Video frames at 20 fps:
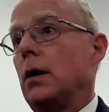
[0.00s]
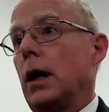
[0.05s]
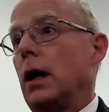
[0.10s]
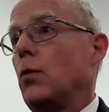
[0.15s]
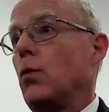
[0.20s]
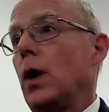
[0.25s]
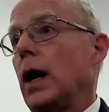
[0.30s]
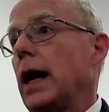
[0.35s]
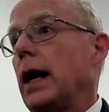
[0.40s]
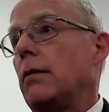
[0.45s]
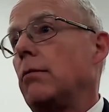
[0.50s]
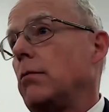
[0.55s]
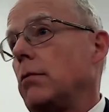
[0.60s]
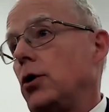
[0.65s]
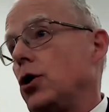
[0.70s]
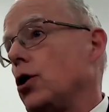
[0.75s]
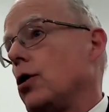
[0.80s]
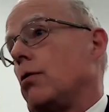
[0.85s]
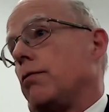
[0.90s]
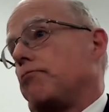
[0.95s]
And and
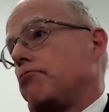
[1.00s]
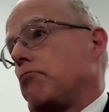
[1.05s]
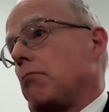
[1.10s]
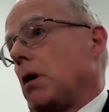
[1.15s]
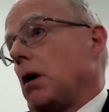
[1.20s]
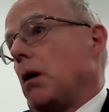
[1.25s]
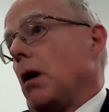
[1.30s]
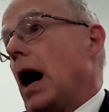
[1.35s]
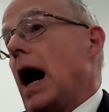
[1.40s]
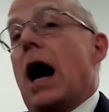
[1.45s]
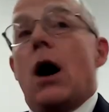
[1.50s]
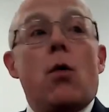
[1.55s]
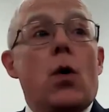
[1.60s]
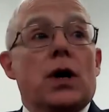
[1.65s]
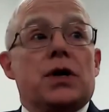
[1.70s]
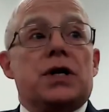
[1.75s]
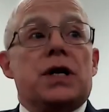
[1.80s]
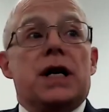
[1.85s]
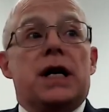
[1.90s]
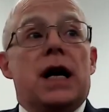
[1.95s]
you know, I
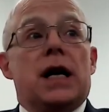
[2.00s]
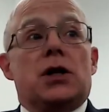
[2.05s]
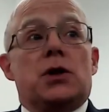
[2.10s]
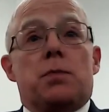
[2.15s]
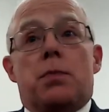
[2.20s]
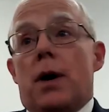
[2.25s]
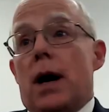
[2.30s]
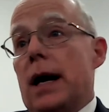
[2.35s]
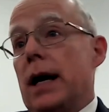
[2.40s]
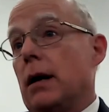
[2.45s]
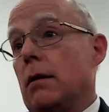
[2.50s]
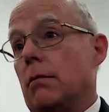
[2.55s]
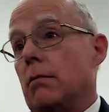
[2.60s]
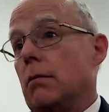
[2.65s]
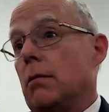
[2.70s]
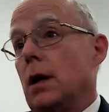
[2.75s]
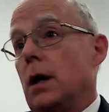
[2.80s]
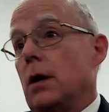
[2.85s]
wasn't against praying.